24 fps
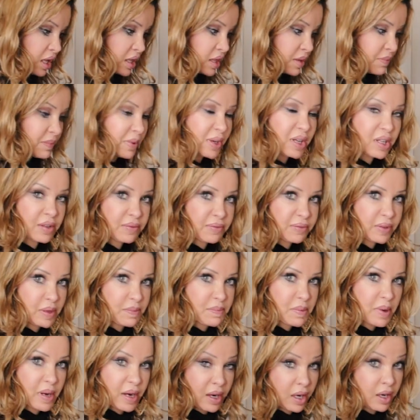Then we're going to
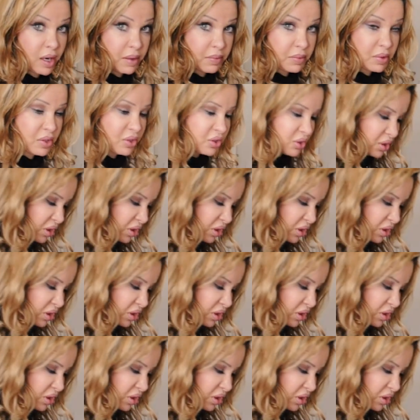flip it, and I'm going to